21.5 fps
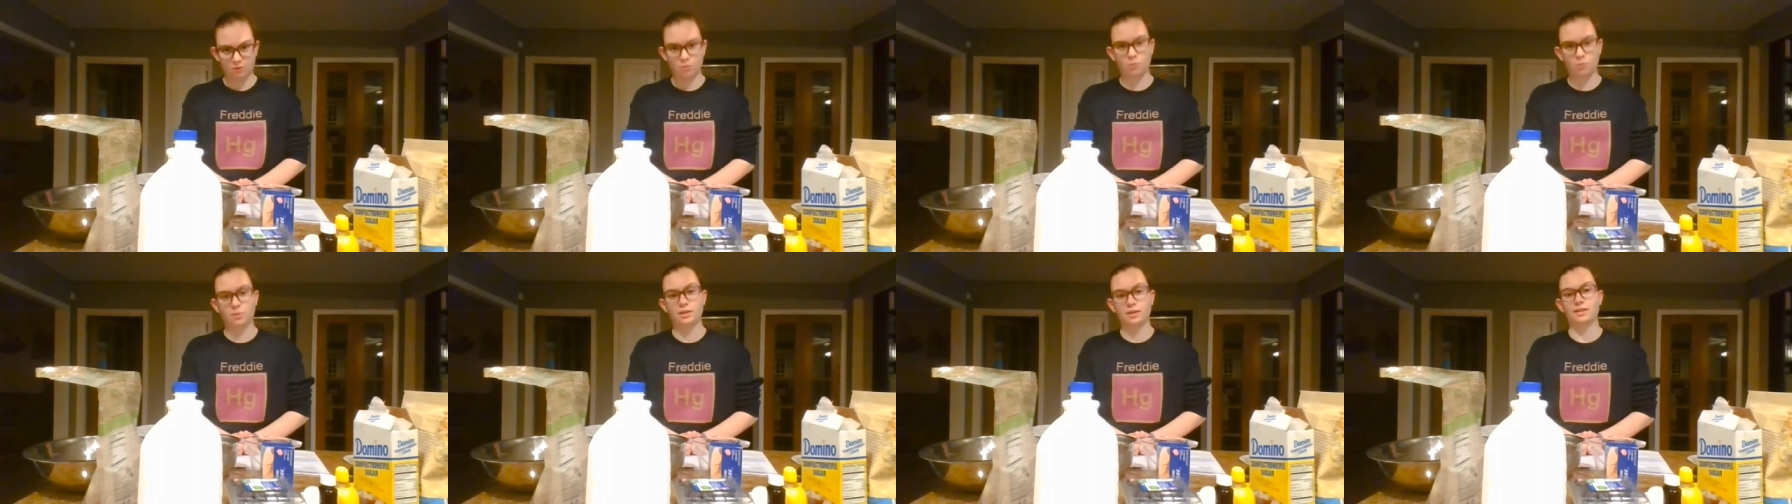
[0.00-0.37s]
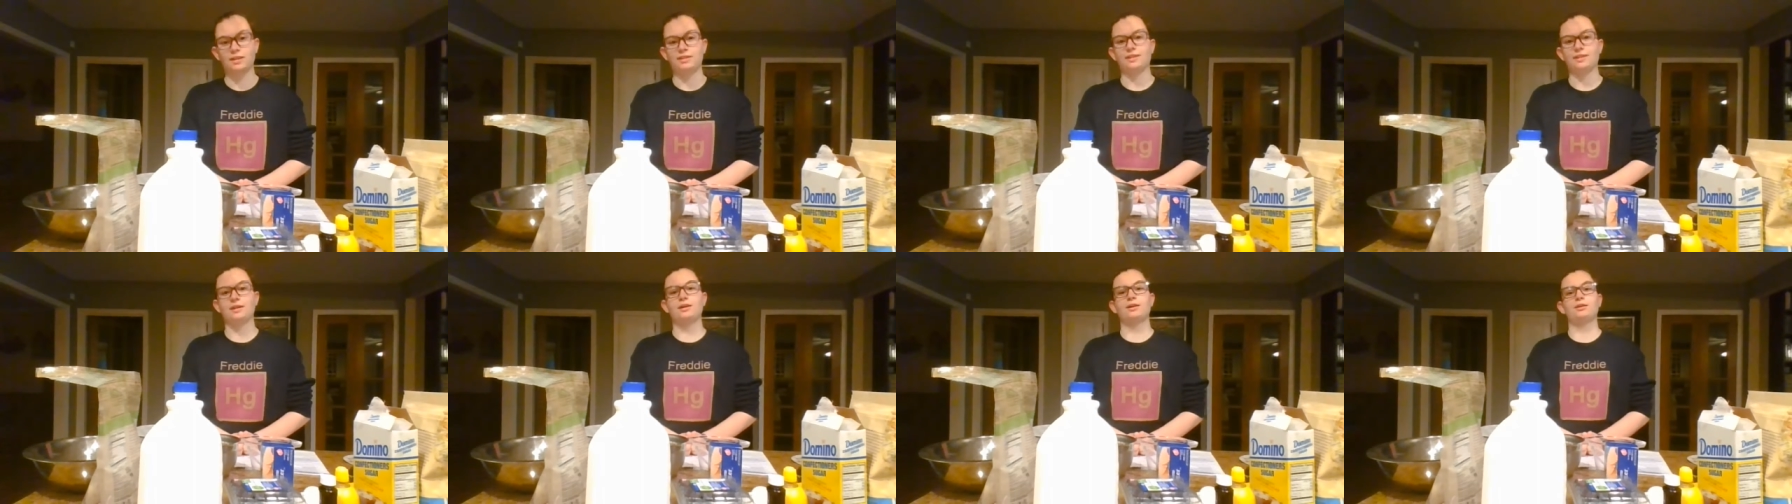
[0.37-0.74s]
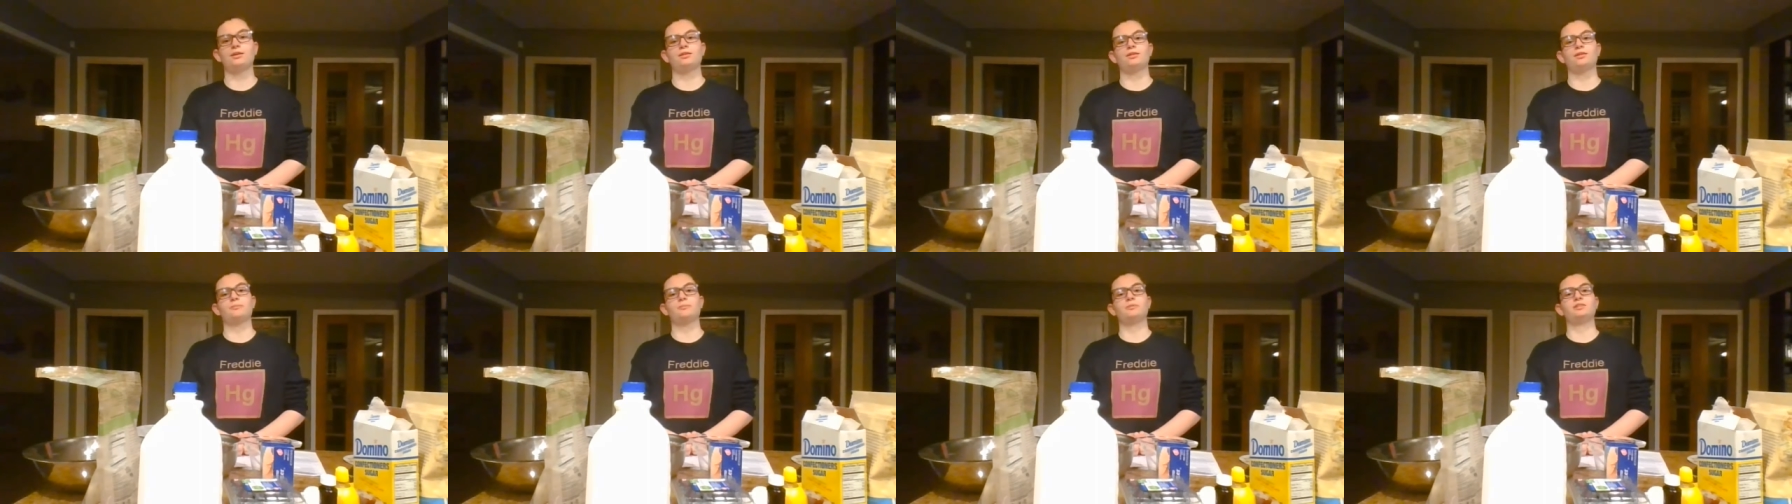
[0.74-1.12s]
with a
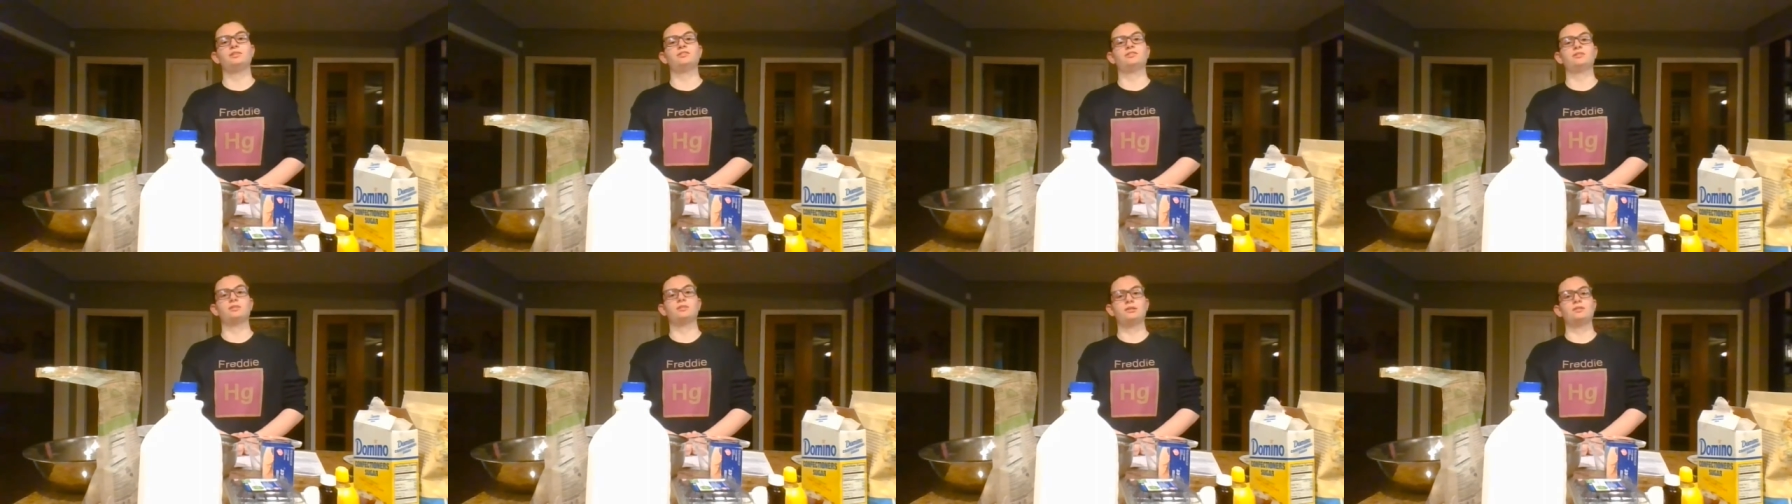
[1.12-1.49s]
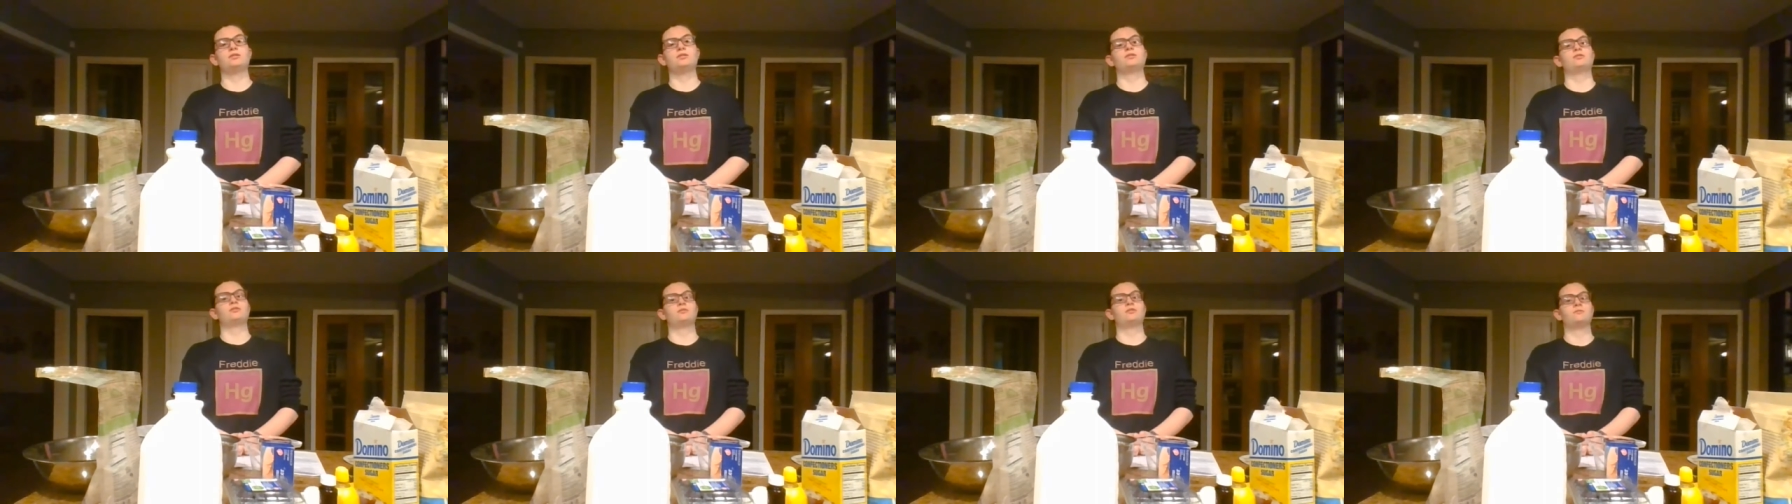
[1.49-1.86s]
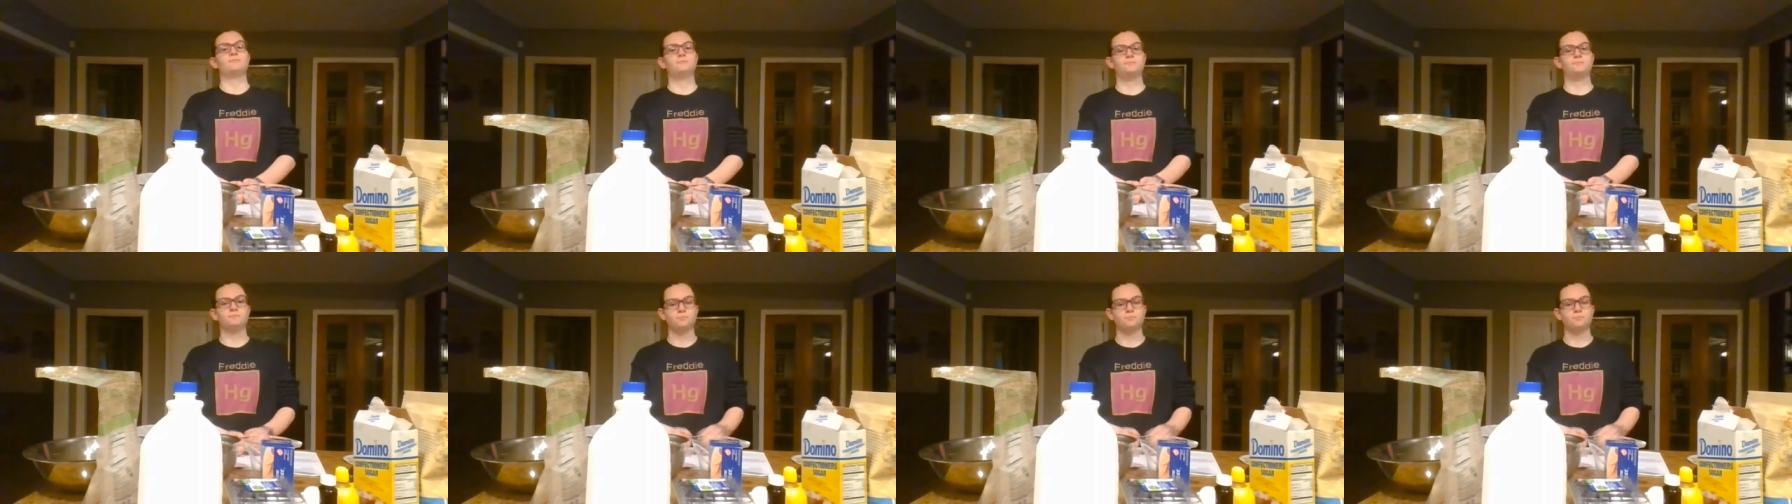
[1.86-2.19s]
lemon glaze.